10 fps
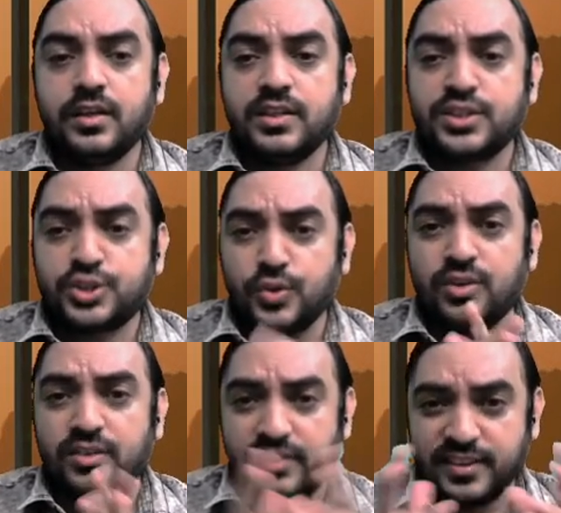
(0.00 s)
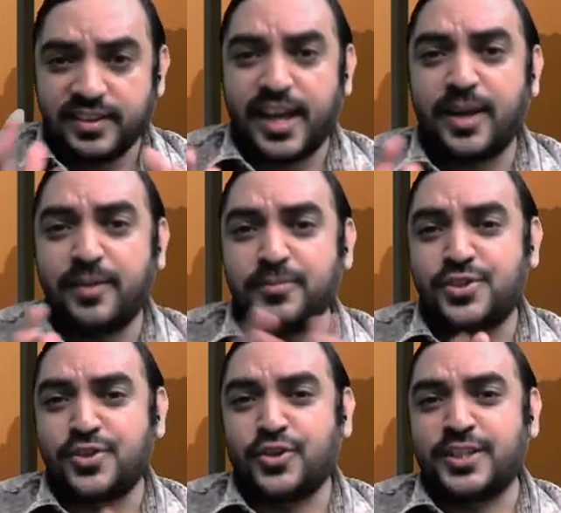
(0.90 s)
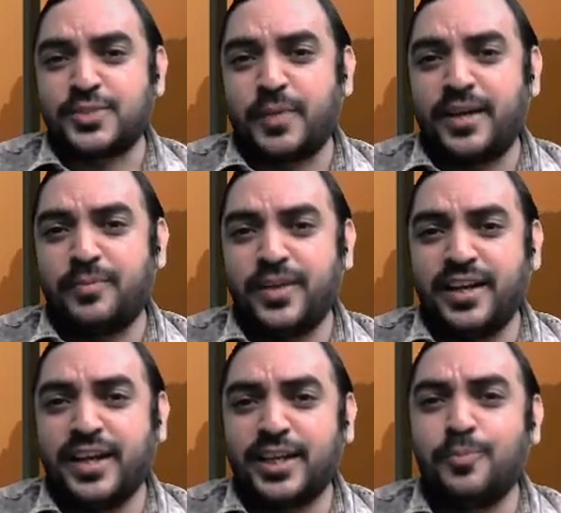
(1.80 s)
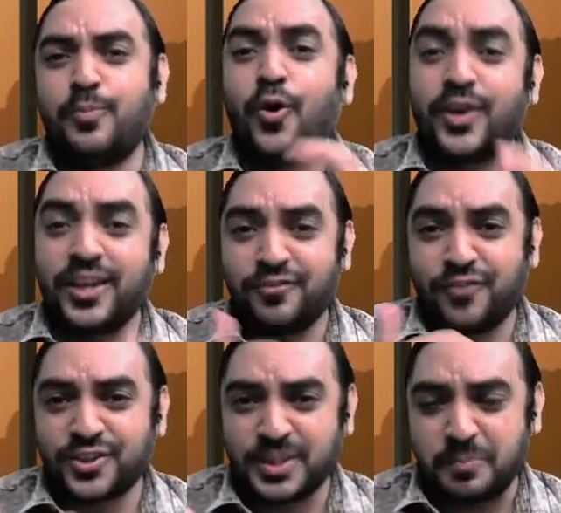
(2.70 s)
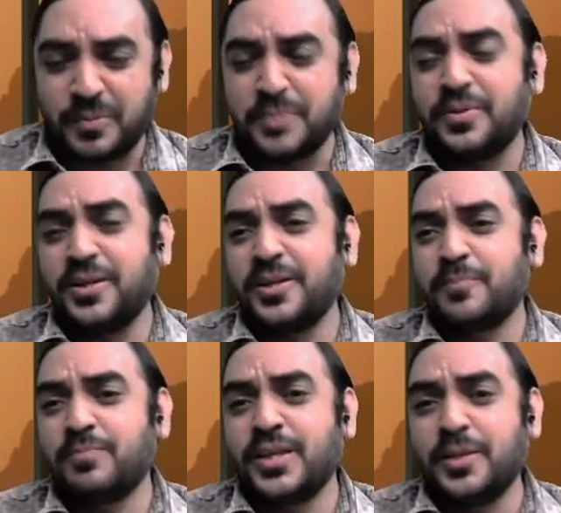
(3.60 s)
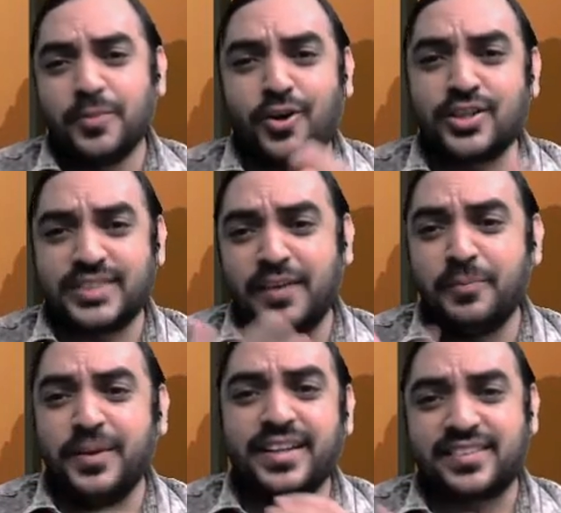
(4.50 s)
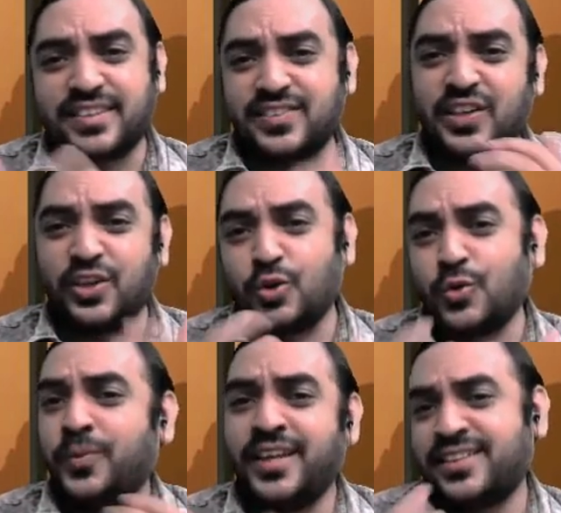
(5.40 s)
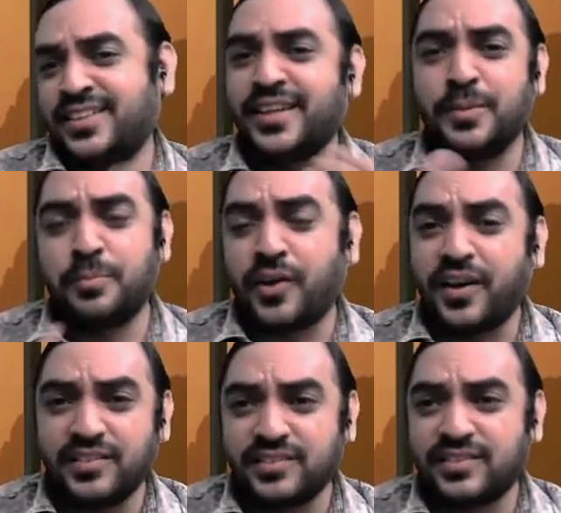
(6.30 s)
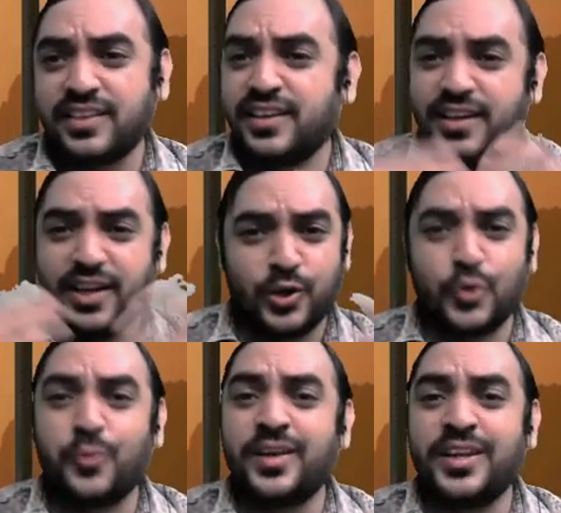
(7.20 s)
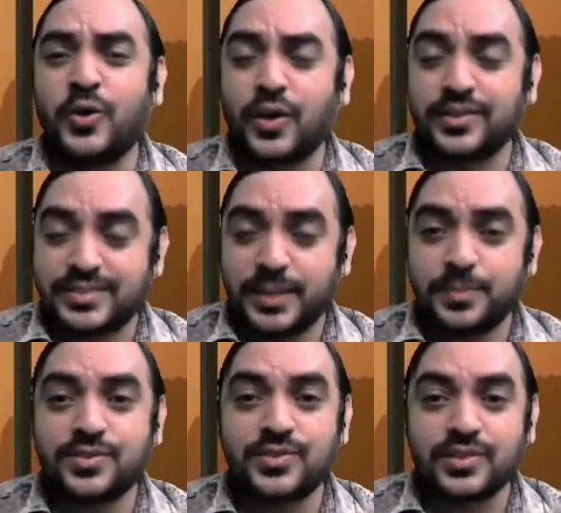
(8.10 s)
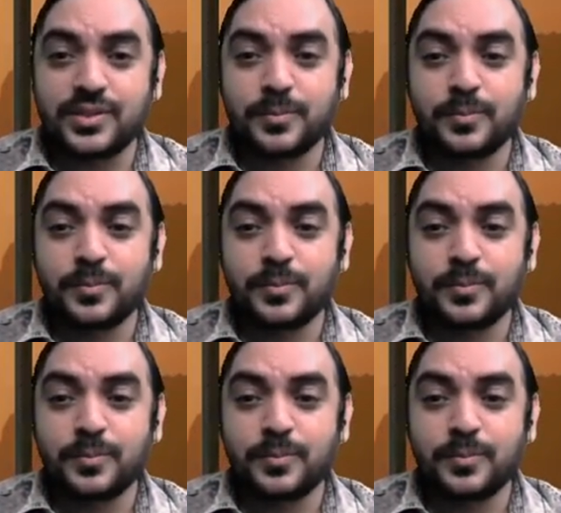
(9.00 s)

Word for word: so I am sure this might be little boring for some people because I will be discussing too many theory points, uh, too many concepts.